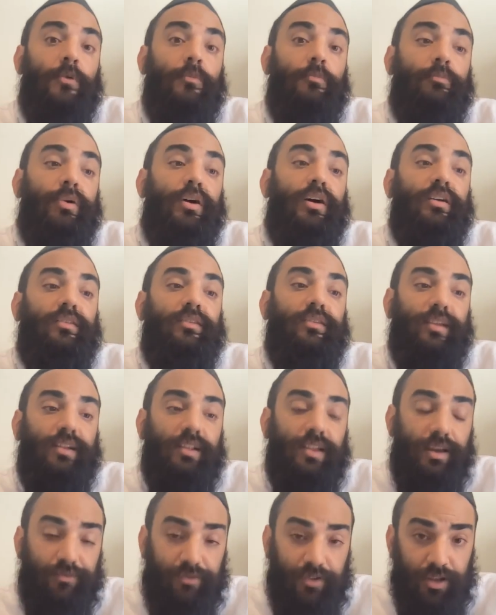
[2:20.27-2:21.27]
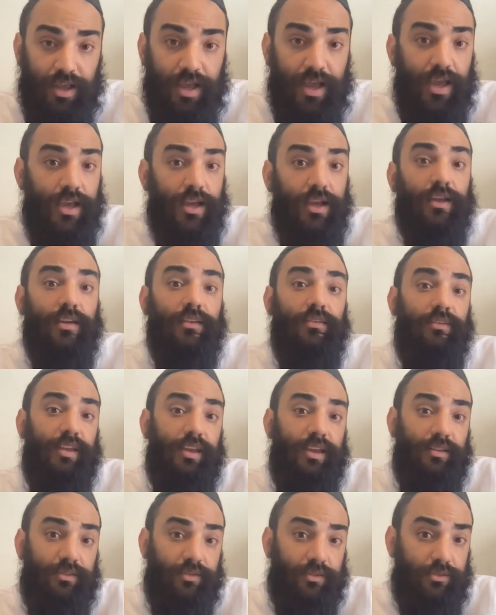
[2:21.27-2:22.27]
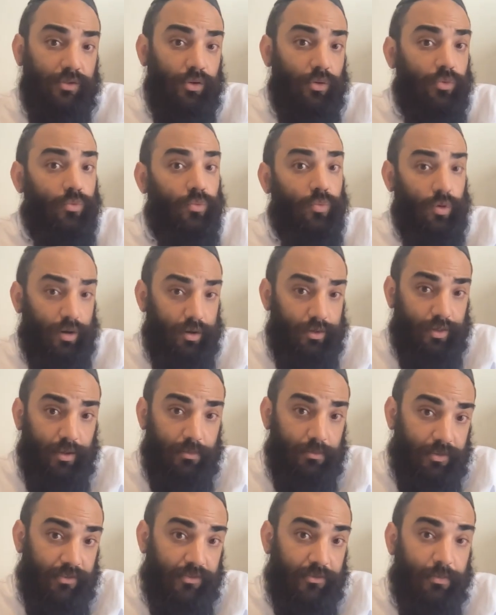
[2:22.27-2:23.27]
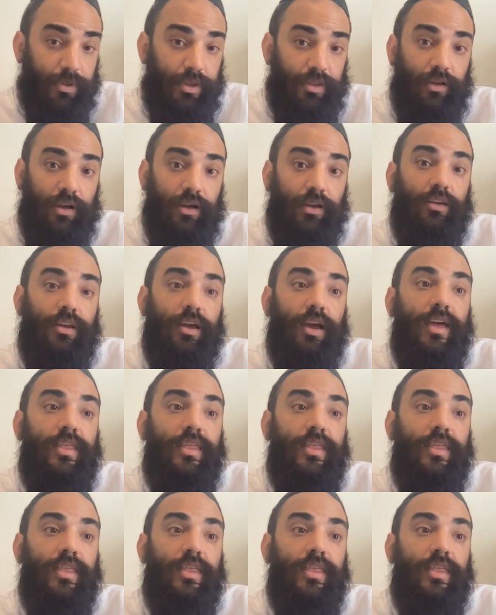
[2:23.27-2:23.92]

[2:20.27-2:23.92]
But level A contains its own work that must be done,